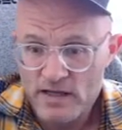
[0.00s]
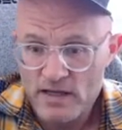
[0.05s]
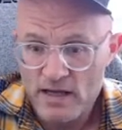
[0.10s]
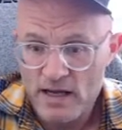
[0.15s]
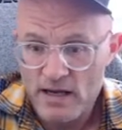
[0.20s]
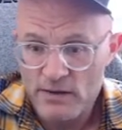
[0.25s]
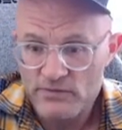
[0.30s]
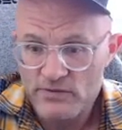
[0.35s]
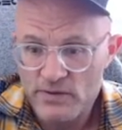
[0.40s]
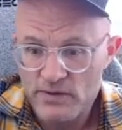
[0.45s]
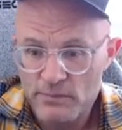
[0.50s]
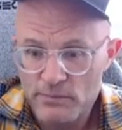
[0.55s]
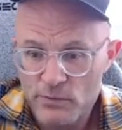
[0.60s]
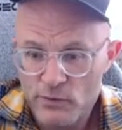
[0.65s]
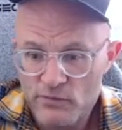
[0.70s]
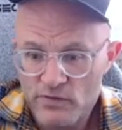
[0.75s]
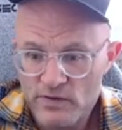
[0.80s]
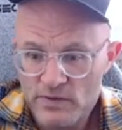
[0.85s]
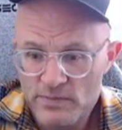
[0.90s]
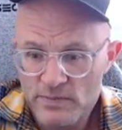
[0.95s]
I was not
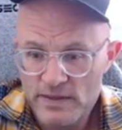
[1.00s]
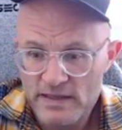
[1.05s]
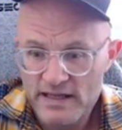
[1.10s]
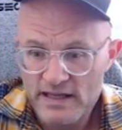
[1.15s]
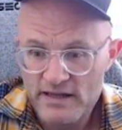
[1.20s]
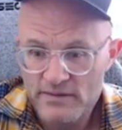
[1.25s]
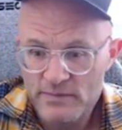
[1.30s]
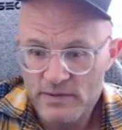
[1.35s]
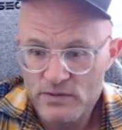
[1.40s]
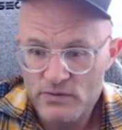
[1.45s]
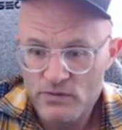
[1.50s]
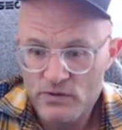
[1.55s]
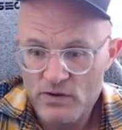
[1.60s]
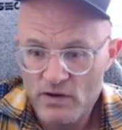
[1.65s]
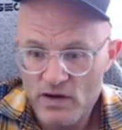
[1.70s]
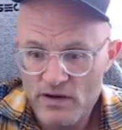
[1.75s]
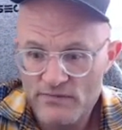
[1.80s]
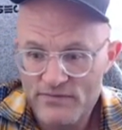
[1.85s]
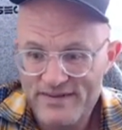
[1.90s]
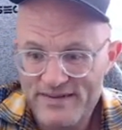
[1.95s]
perfect, but it gave me a new
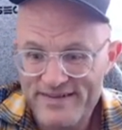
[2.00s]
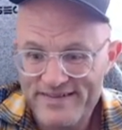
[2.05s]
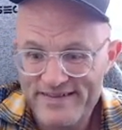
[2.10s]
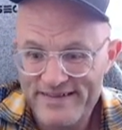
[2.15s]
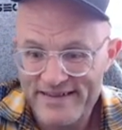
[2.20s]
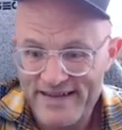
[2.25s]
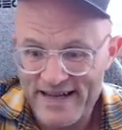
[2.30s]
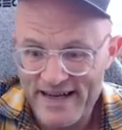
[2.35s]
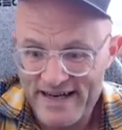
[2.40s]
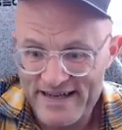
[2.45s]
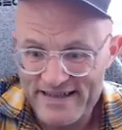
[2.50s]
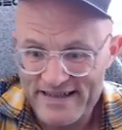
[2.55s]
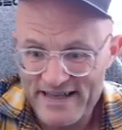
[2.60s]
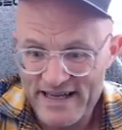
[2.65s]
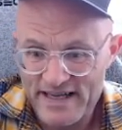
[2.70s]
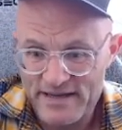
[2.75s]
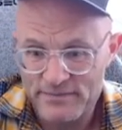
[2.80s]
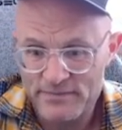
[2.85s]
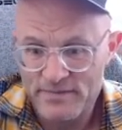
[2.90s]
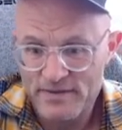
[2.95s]
confidence in the
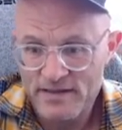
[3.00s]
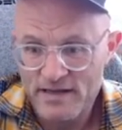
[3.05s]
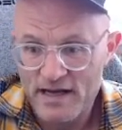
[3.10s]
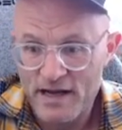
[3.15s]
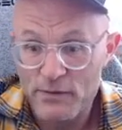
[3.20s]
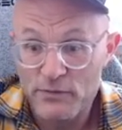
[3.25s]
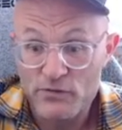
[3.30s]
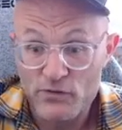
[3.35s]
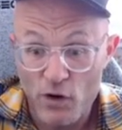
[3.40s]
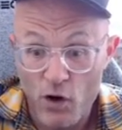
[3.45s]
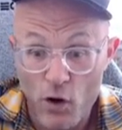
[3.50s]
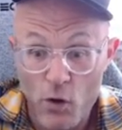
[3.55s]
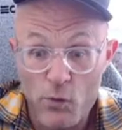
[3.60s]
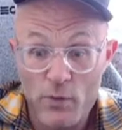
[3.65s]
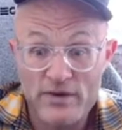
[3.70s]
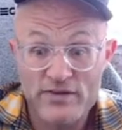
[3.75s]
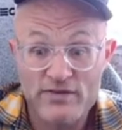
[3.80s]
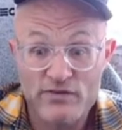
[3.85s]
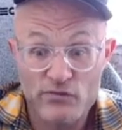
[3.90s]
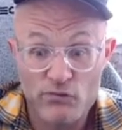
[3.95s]
endgame. I was
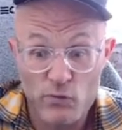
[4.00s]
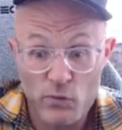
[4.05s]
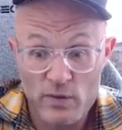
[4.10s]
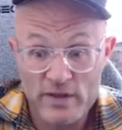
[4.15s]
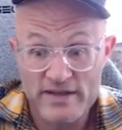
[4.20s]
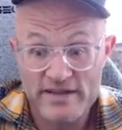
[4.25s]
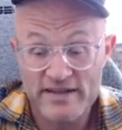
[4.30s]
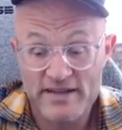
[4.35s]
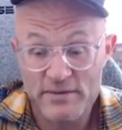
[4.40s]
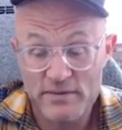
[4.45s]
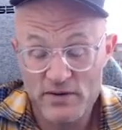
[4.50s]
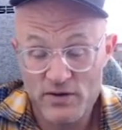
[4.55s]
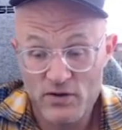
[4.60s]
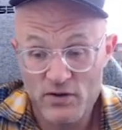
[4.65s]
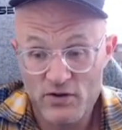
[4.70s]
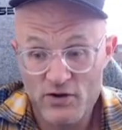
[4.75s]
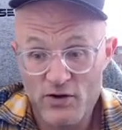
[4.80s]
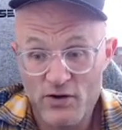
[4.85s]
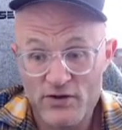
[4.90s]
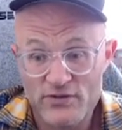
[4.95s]
always avoiding them at all
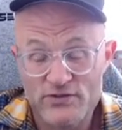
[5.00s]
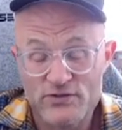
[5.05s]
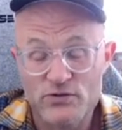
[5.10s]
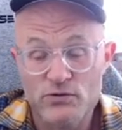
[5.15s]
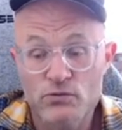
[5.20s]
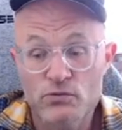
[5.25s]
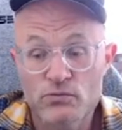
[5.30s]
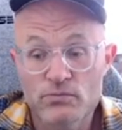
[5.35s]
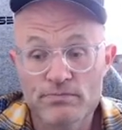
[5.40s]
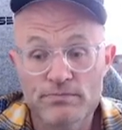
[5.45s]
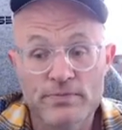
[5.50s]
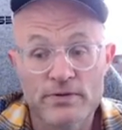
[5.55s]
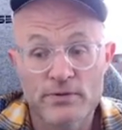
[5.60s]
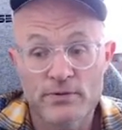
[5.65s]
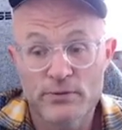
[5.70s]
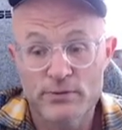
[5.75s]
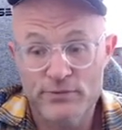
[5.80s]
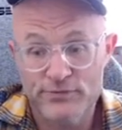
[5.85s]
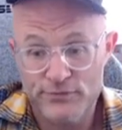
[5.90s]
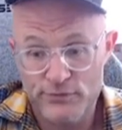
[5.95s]
costs.
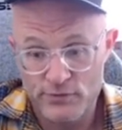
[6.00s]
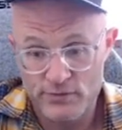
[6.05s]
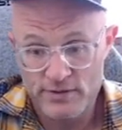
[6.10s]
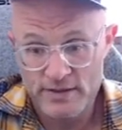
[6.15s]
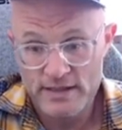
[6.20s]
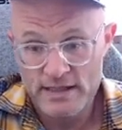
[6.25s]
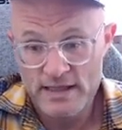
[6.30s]
Beautiful.